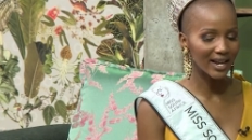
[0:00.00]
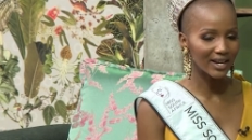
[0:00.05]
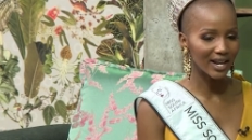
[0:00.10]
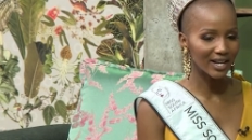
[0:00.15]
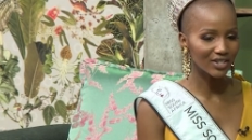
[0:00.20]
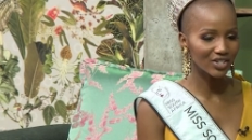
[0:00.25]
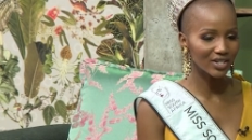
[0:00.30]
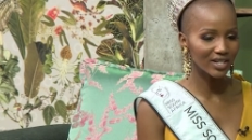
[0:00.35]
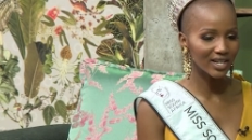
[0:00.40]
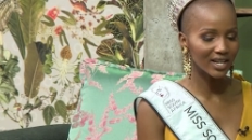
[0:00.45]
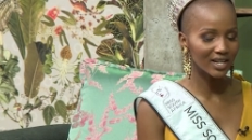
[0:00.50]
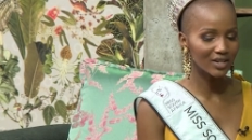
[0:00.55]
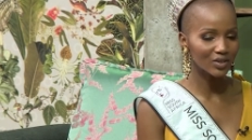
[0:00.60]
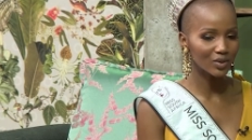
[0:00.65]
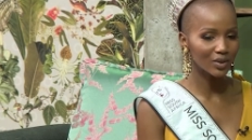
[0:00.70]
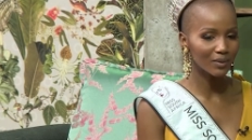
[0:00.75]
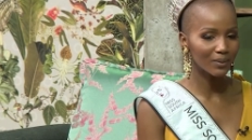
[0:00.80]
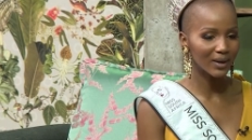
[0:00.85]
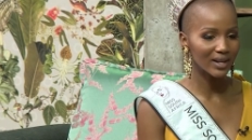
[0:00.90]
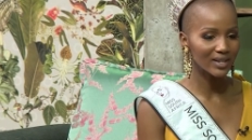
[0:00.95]
and actually
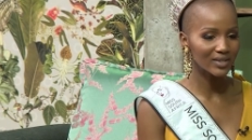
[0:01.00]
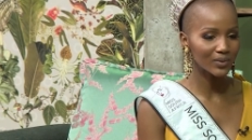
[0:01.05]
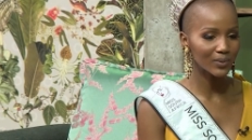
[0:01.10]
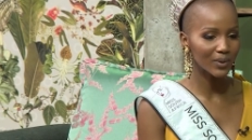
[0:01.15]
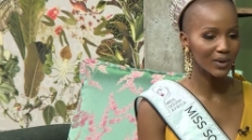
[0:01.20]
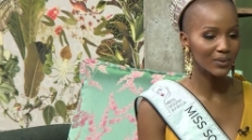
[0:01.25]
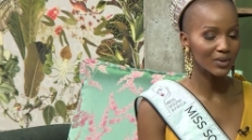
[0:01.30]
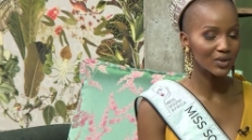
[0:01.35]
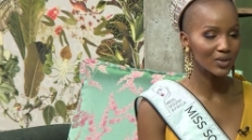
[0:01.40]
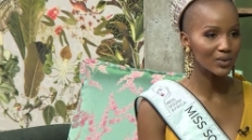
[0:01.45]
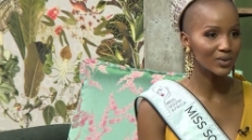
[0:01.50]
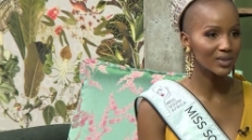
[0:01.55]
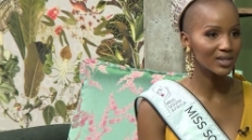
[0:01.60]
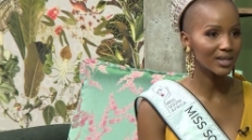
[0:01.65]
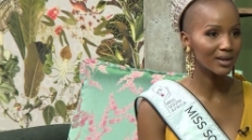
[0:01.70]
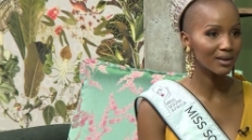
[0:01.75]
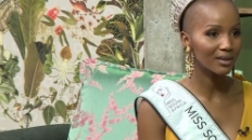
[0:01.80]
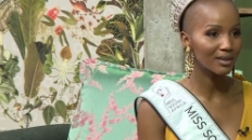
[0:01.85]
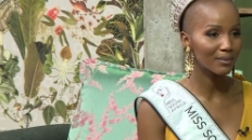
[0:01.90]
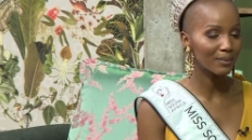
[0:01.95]
getting to a place where we
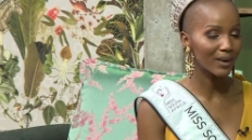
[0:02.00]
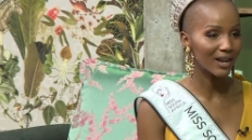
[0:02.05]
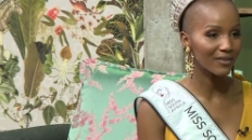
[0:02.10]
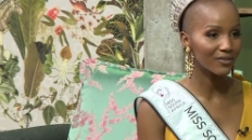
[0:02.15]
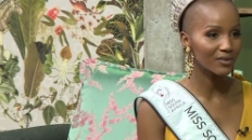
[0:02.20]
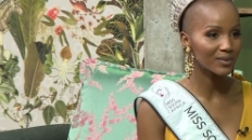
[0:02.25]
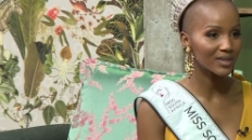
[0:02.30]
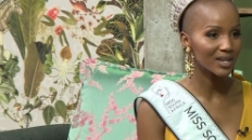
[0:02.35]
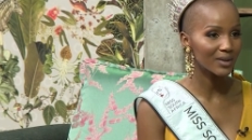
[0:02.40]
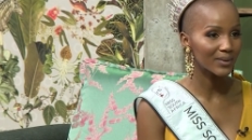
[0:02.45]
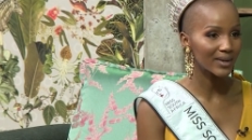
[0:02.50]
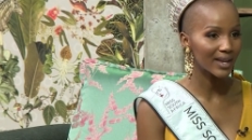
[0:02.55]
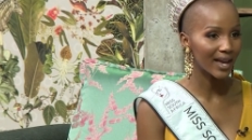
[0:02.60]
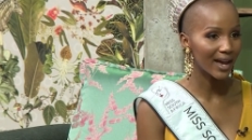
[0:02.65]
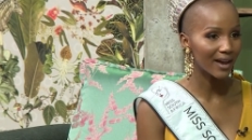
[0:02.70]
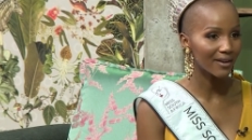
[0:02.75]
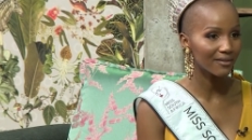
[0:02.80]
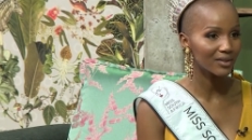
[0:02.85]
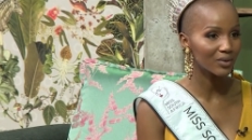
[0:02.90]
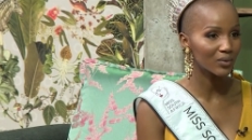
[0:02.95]
use the platforms that we
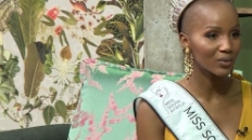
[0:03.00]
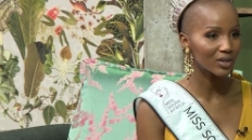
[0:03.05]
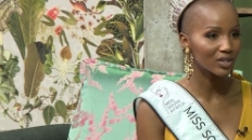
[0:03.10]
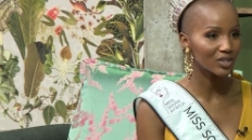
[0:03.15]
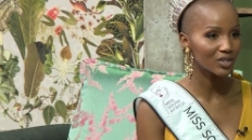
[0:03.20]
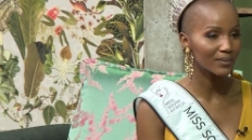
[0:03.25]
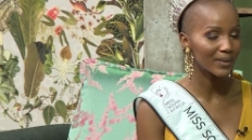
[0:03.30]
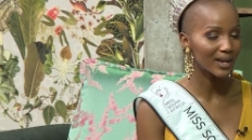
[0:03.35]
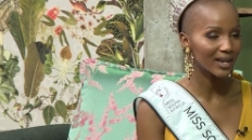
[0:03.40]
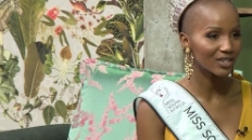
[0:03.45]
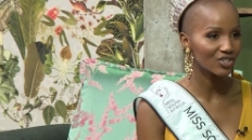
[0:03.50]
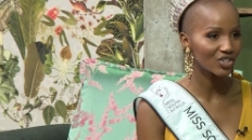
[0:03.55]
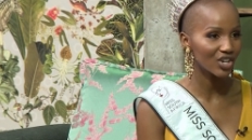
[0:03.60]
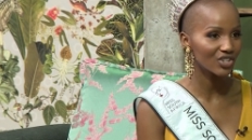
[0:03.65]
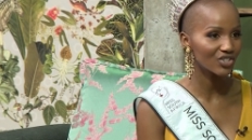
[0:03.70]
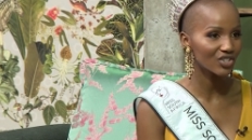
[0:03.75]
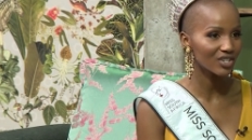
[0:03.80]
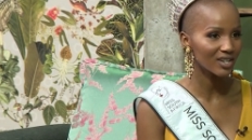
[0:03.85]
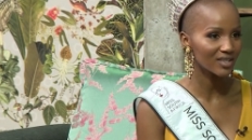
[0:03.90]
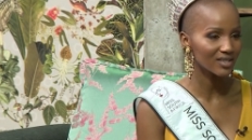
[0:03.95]
have in order to make a
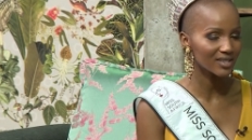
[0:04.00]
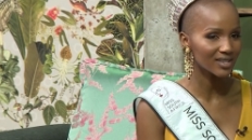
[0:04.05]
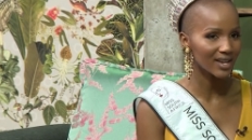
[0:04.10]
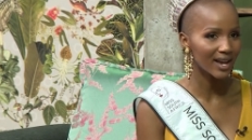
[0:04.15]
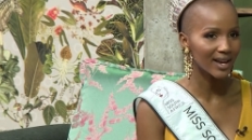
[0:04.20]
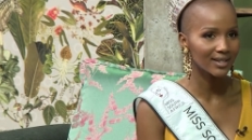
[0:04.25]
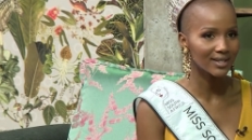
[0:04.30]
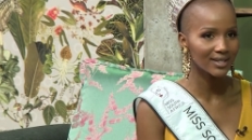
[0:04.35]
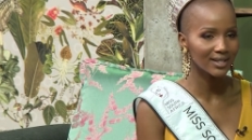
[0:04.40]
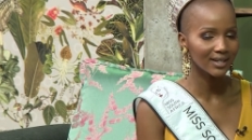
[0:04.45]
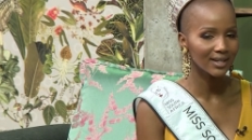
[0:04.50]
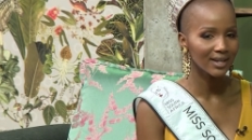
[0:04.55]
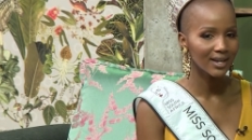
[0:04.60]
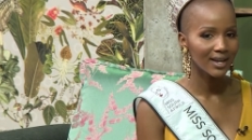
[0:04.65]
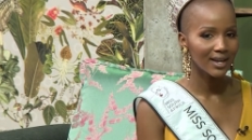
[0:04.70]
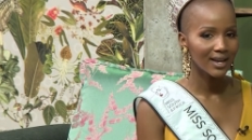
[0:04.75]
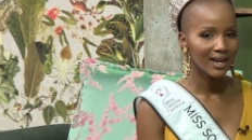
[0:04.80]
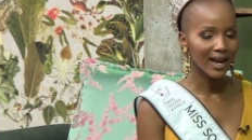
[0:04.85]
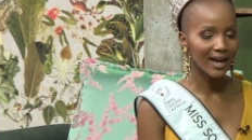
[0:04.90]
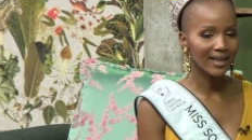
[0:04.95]
change in our society.
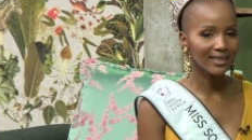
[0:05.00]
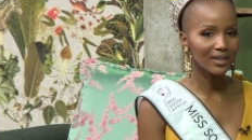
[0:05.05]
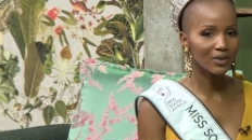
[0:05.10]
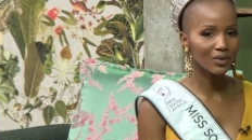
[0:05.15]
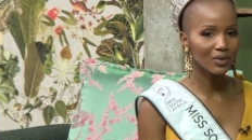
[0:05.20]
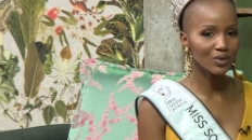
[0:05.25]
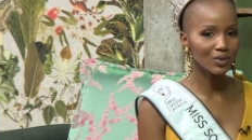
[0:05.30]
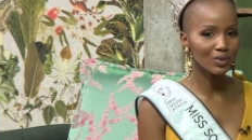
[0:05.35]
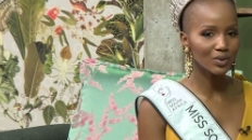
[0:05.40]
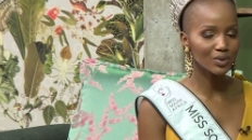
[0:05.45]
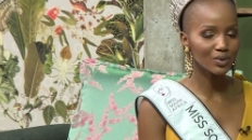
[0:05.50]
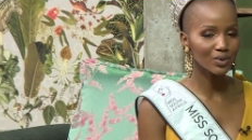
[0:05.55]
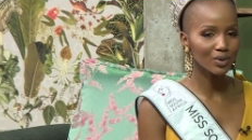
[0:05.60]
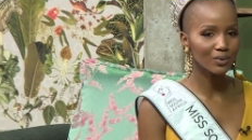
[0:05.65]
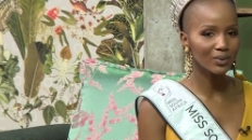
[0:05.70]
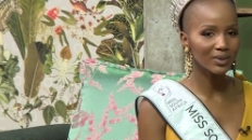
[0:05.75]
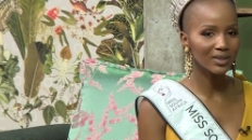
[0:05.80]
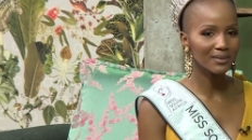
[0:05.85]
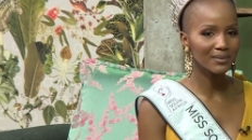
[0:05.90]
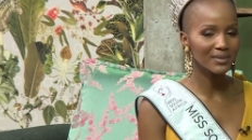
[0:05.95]
I think you
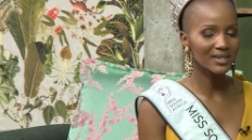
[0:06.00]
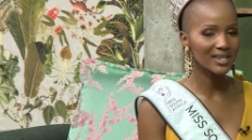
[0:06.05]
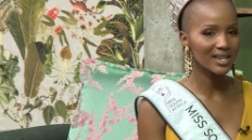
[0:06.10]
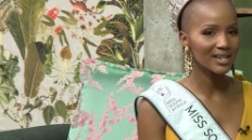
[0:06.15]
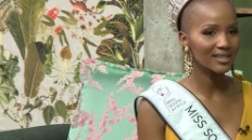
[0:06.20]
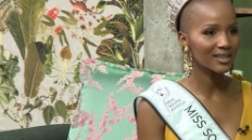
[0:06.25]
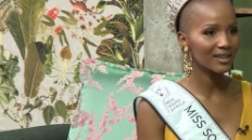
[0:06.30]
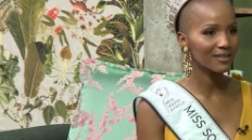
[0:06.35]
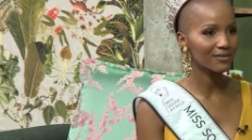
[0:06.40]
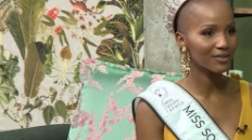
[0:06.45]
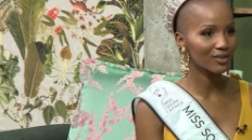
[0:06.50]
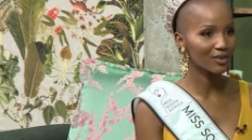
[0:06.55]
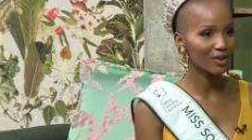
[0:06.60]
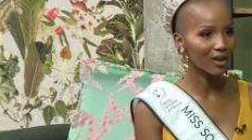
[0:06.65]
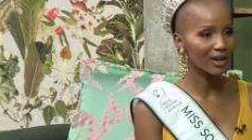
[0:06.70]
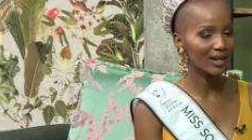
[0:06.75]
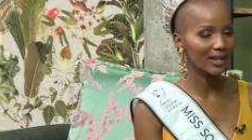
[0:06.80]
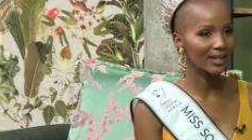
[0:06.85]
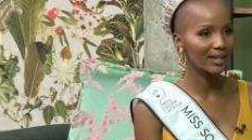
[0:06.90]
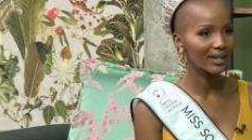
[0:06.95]
saw with the Miss SA
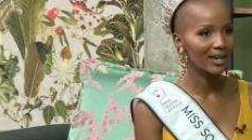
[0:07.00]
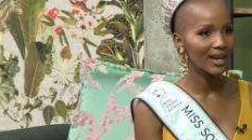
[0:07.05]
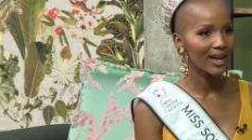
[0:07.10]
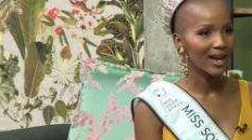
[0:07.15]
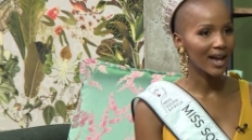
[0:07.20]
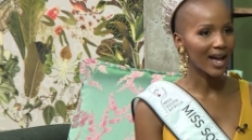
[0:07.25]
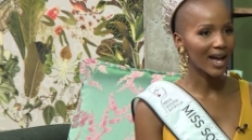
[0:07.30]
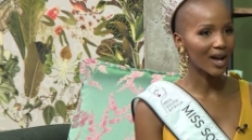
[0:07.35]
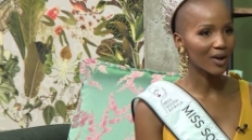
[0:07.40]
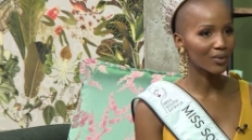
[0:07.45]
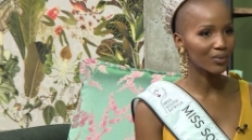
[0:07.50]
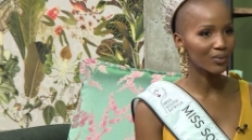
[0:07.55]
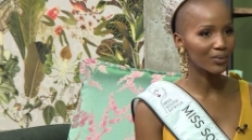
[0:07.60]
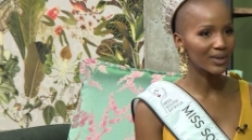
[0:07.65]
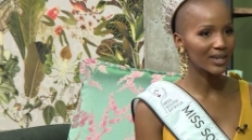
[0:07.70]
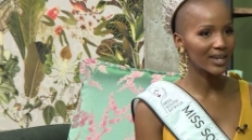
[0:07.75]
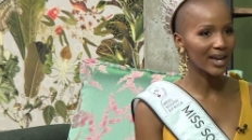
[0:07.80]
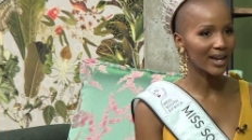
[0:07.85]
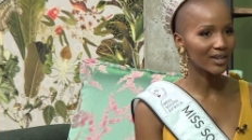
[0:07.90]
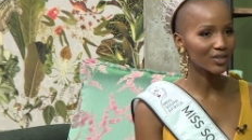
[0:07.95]
finale how
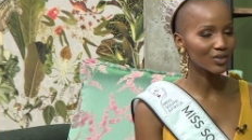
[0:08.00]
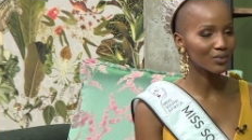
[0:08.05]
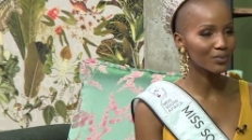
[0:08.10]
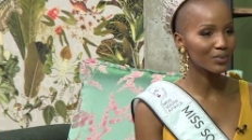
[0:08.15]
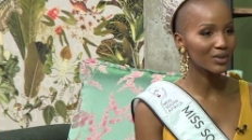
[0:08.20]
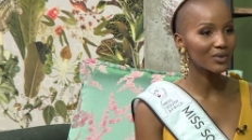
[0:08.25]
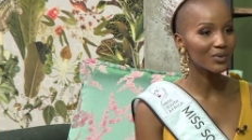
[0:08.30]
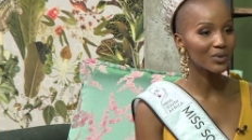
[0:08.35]
we had